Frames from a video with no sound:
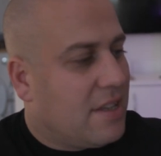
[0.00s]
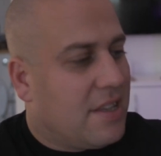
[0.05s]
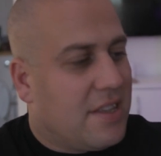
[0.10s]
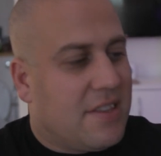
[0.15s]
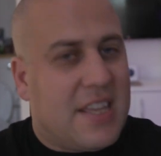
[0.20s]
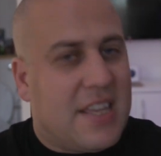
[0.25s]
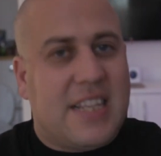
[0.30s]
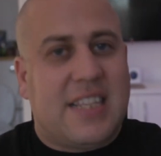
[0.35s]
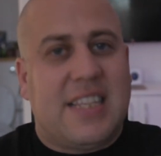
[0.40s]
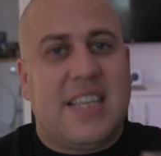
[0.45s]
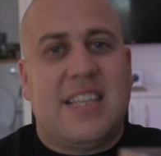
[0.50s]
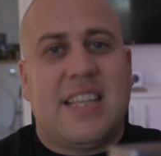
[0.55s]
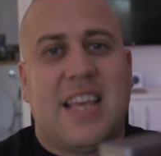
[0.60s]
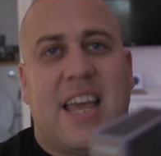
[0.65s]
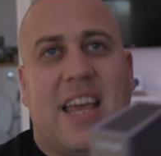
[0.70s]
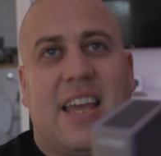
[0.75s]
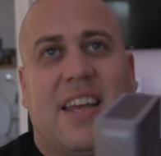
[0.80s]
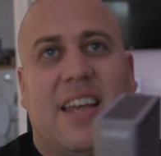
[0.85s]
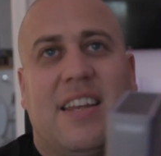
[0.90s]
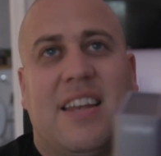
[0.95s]
this is
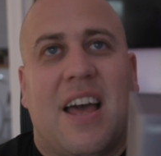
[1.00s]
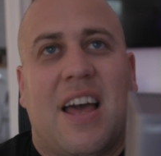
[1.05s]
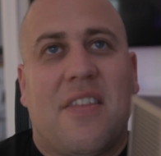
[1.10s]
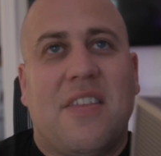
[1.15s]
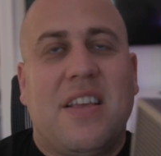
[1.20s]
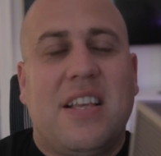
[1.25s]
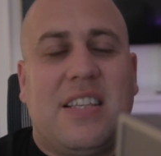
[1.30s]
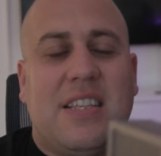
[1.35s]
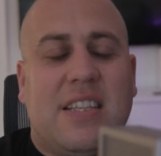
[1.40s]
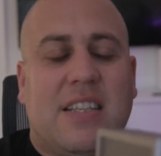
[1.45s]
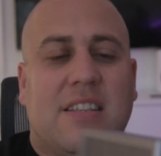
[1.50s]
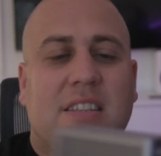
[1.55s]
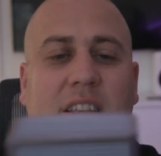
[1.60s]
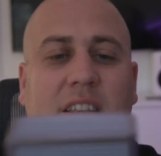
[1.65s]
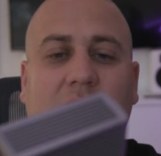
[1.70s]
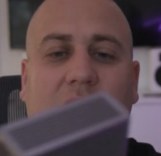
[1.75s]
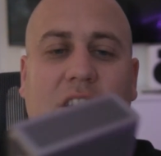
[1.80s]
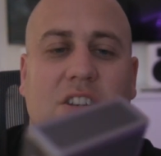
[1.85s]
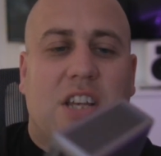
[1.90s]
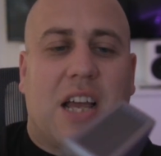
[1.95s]
it. Now, this is
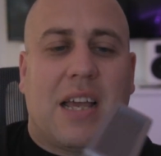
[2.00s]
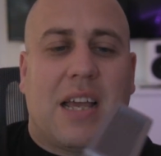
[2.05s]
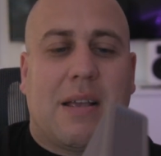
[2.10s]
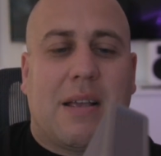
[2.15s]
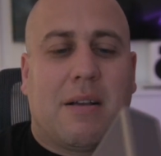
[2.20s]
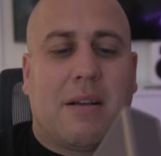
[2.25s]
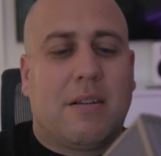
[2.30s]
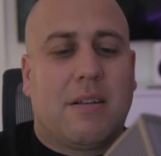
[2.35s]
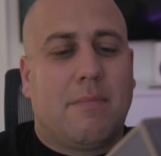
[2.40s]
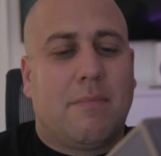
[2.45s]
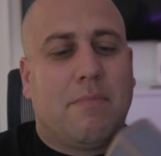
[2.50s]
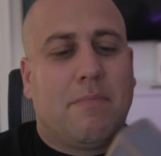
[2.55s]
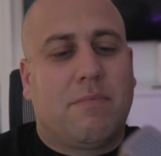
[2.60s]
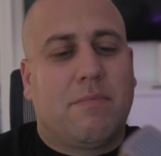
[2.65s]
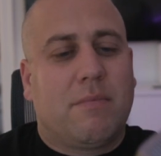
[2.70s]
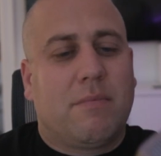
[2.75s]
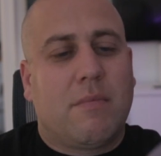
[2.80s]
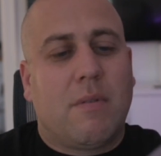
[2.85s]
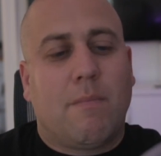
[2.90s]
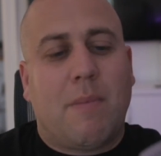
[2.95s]
such a
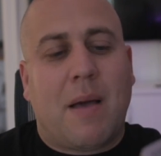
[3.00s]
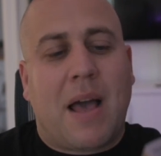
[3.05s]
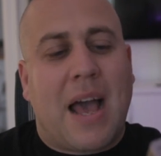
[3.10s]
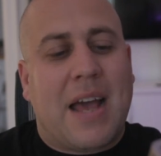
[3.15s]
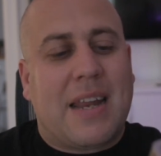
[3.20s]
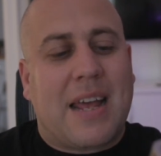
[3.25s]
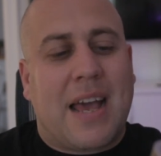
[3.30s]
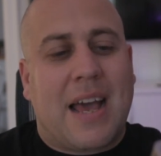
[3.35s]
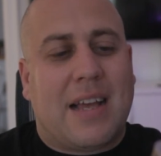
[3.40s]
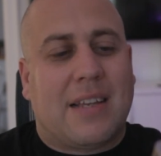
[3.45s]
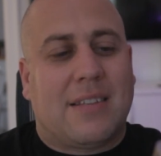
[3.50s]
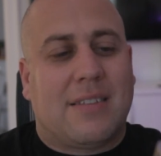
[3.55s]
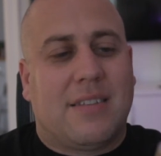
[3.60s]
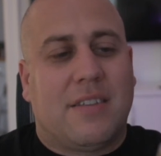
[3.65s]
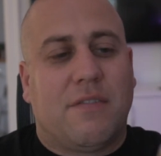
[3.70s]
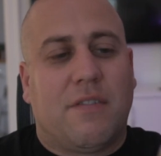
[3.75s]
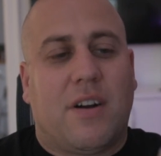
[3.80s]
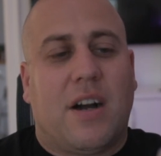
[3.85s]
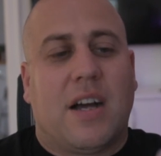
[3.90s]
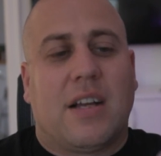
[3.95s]
badass
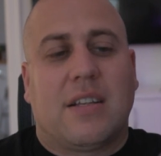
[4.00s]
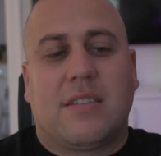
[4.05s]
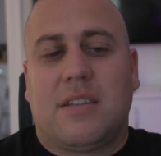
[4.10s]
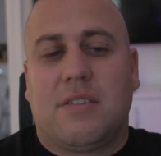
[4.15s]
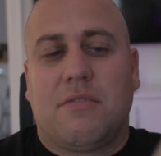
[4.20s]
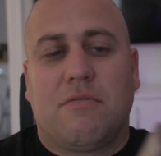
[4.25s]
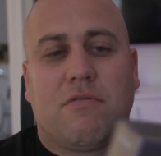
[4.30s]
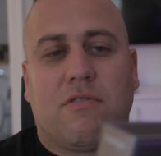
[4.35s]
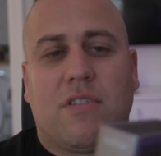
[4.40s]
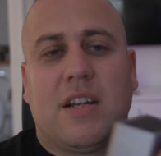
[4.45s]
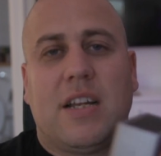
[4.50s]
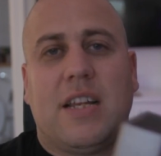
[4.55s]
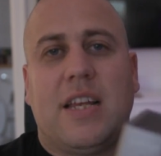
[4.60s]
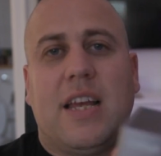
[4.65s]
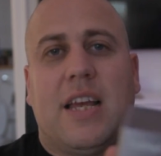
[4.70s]
device. It really